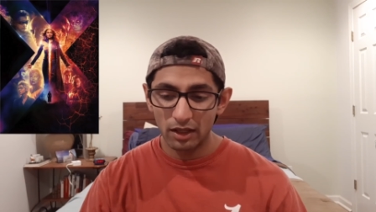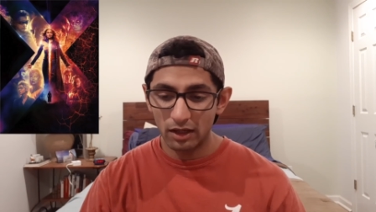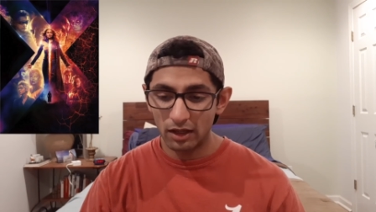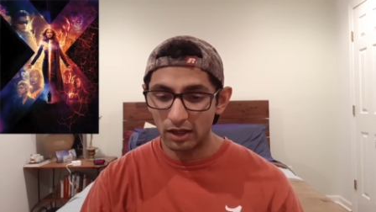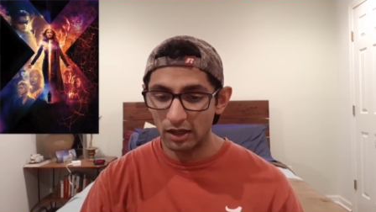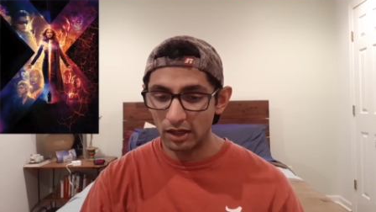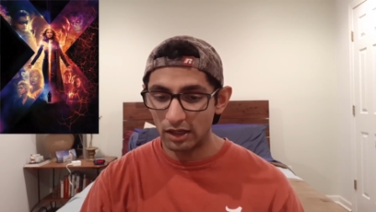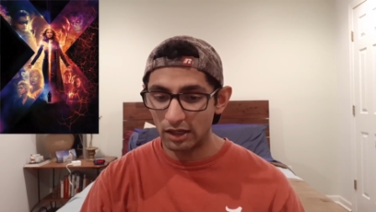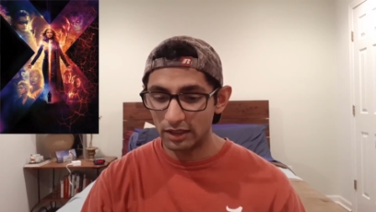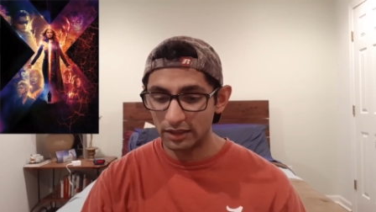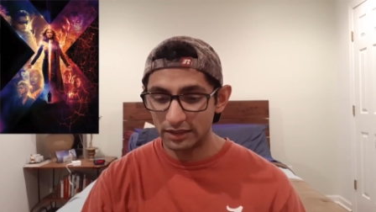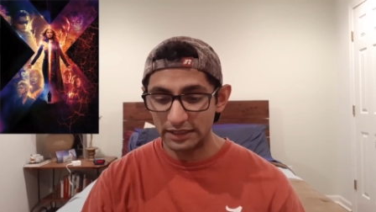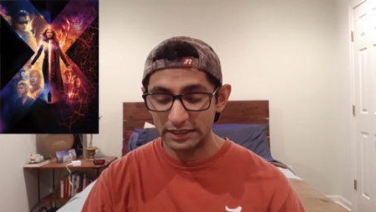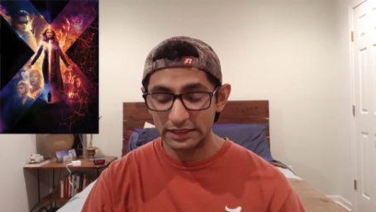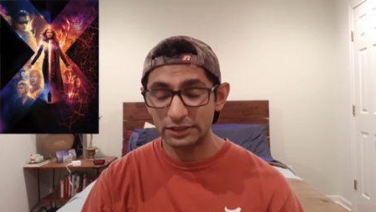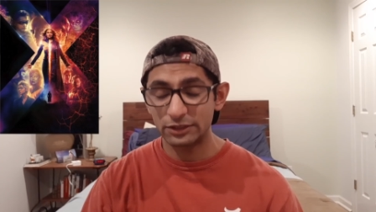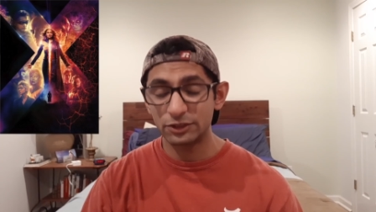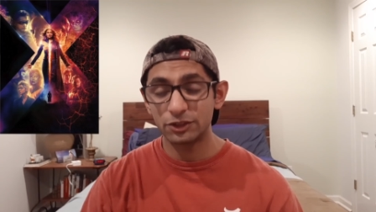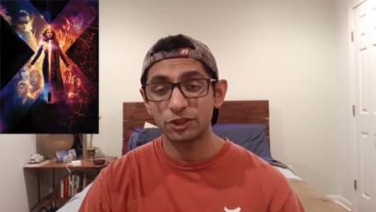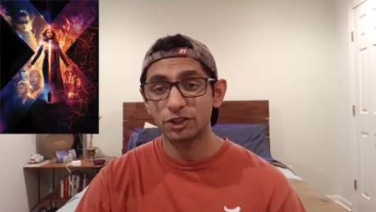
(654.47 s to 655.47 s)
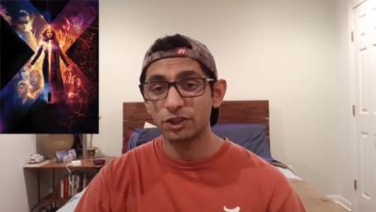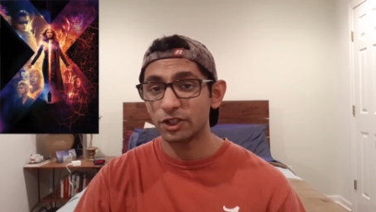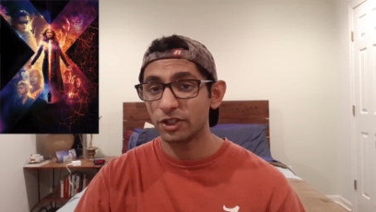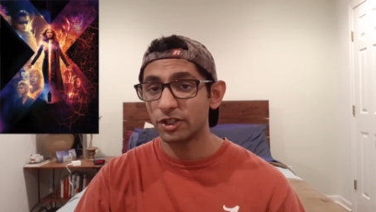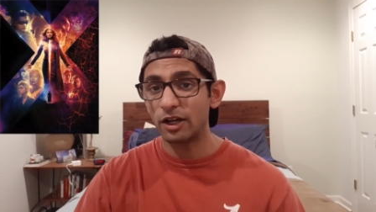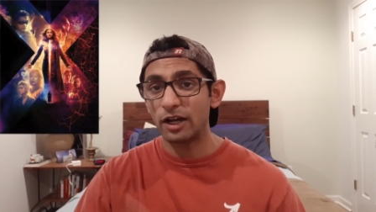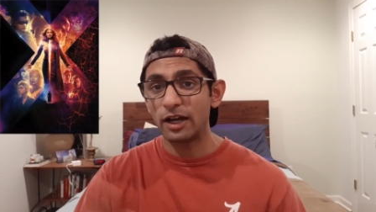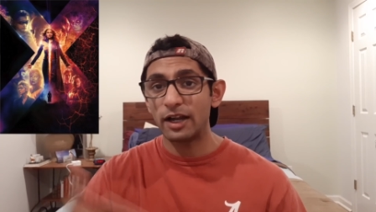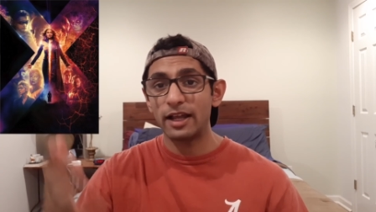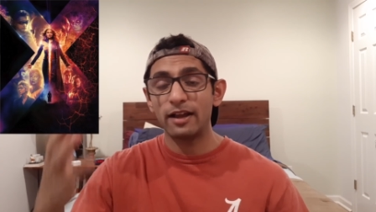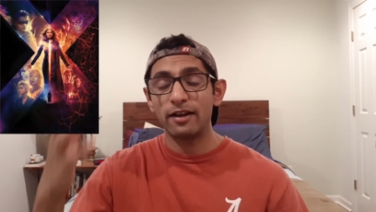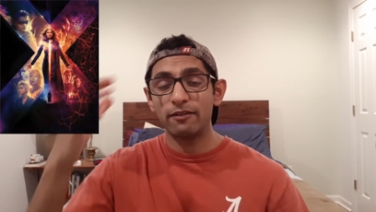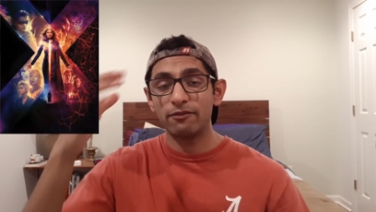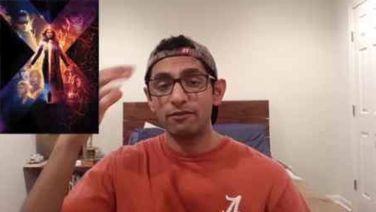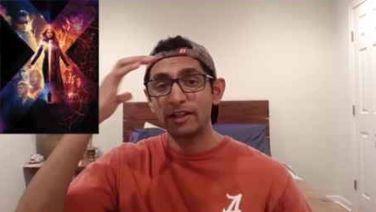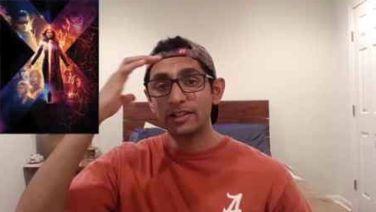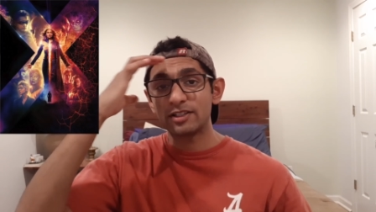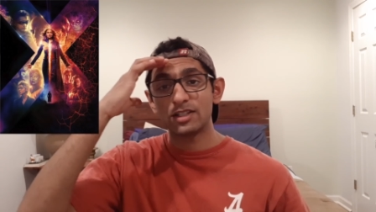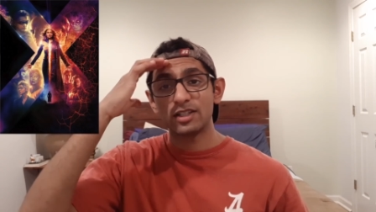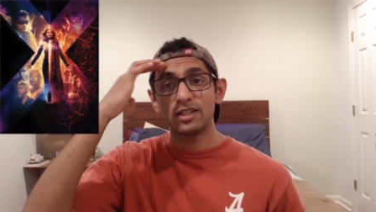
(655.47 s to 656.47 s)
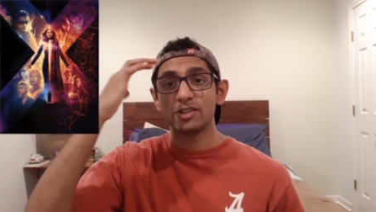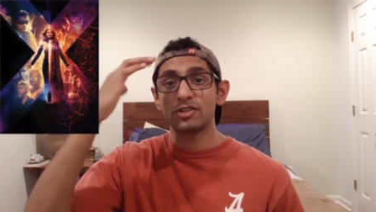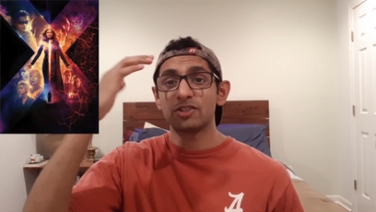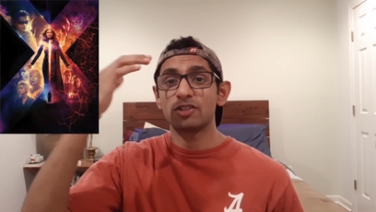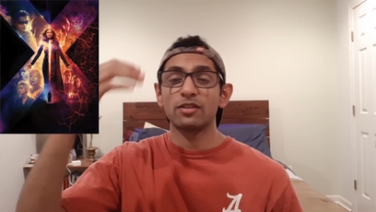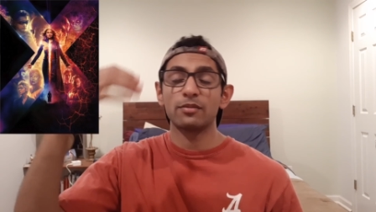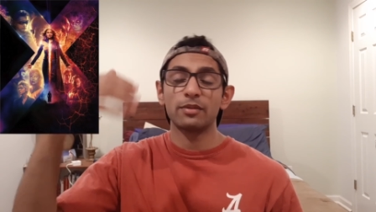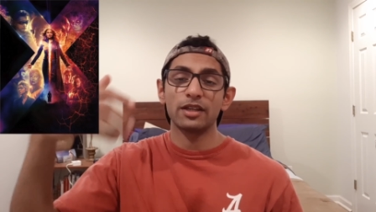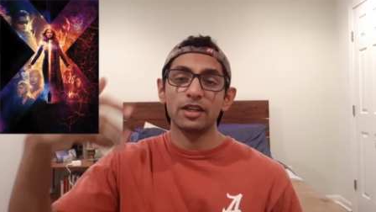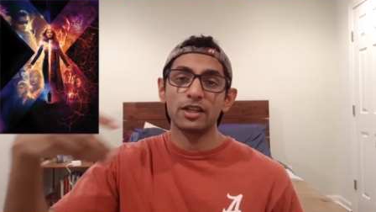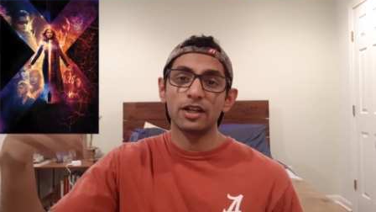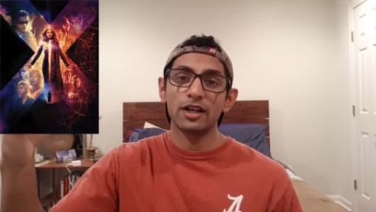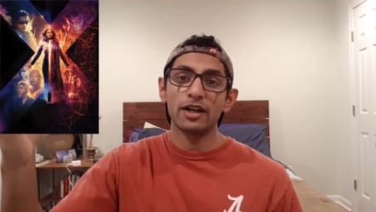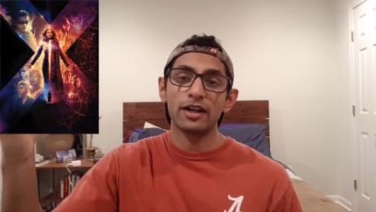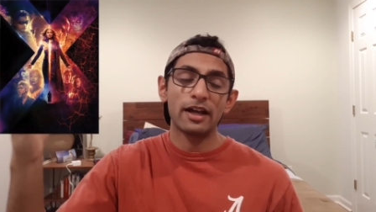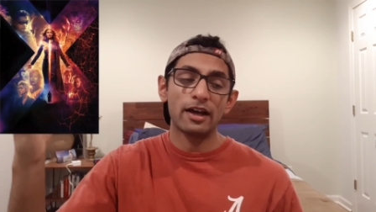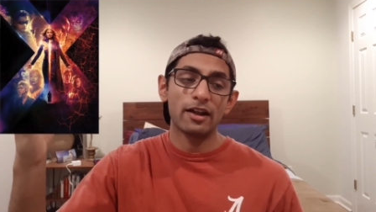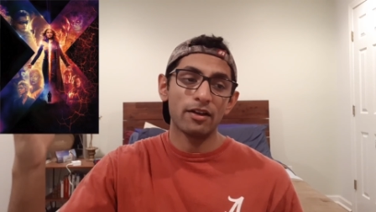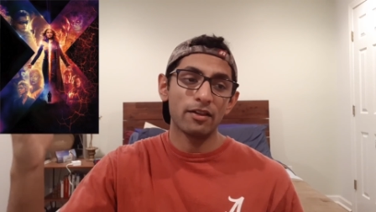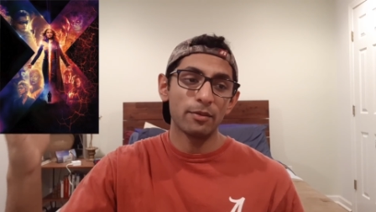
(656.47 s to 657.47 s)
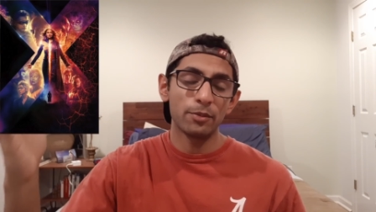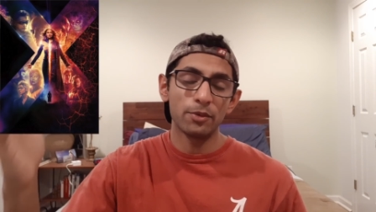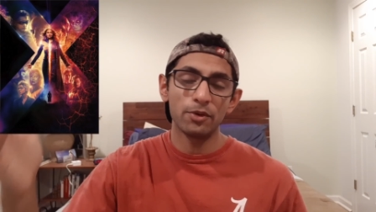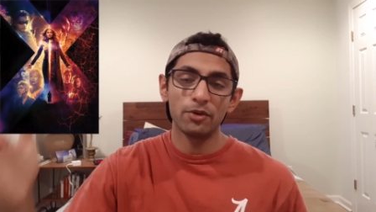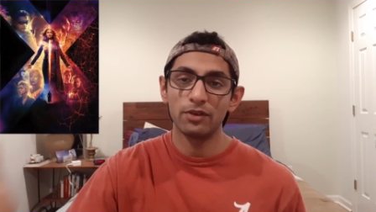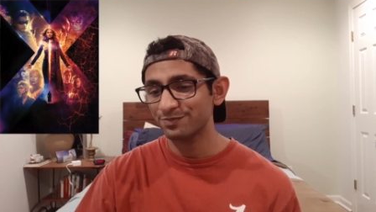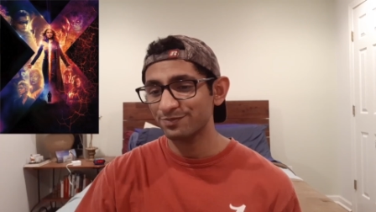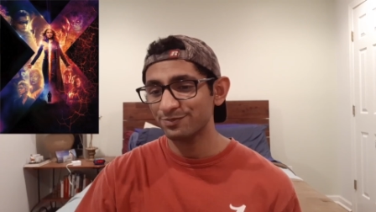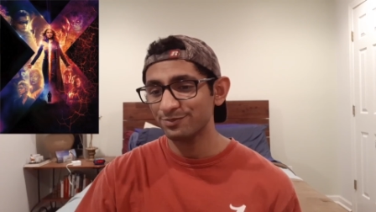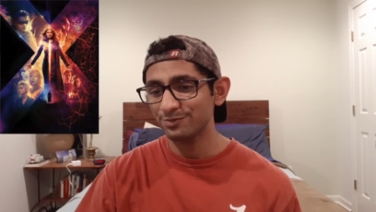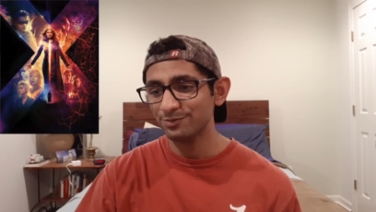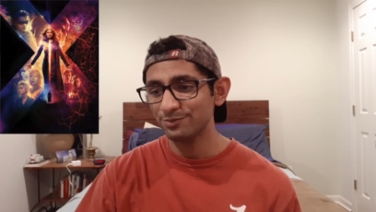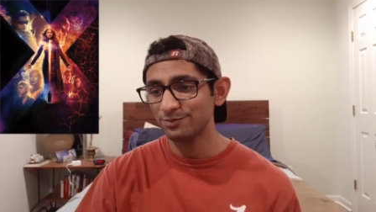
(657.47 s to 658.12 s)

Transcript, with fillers: Uh, should not have, that scene should have been cut out of the movie.